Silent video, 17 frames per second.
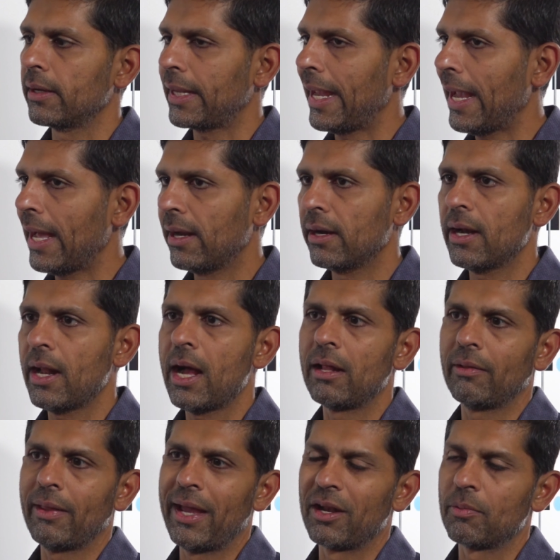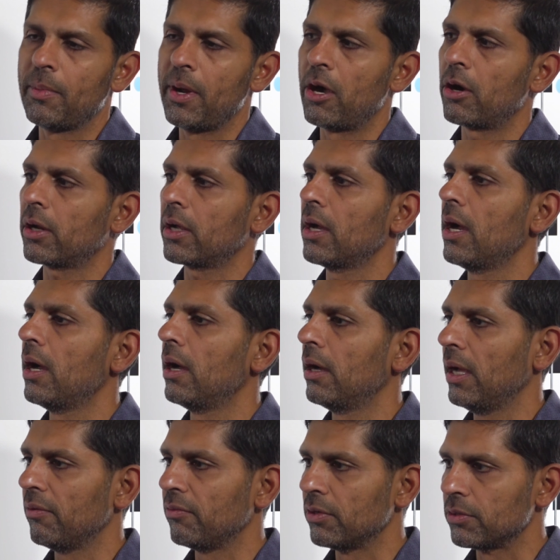Canada, Latin America,
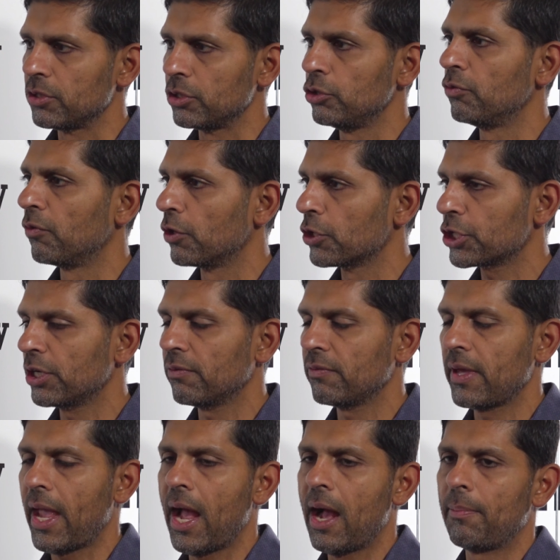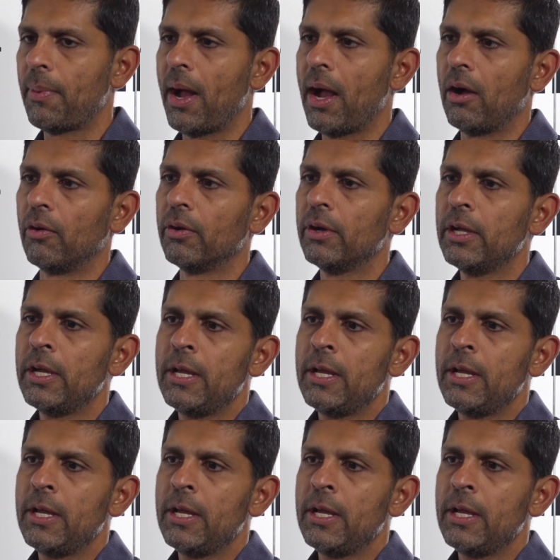have a new version of the app out,